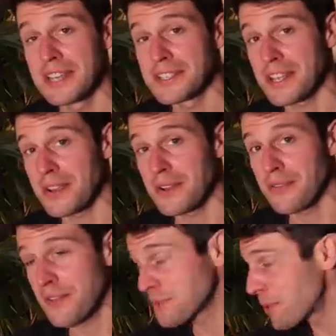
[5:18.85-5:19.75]
So
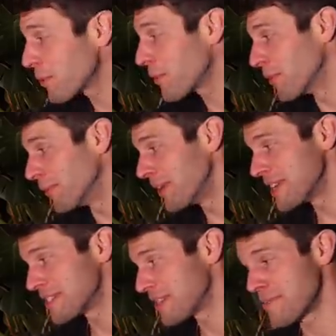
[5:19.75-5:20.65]
first port of call
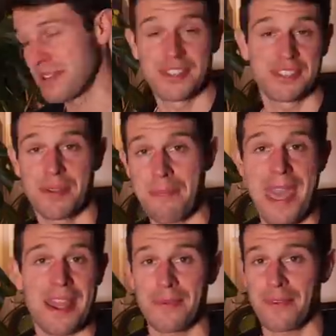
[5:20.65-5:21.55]
is simply just to
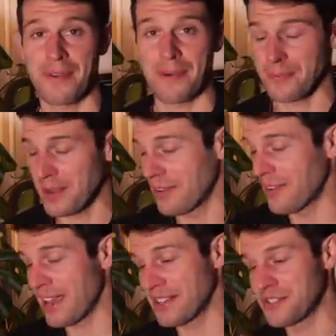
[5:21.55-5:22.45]
pick up the front wheel
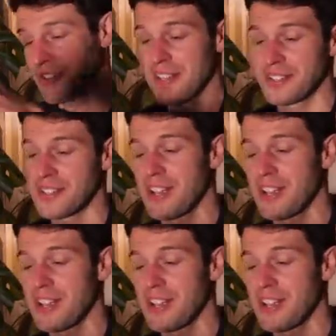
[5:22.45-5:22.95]
and try and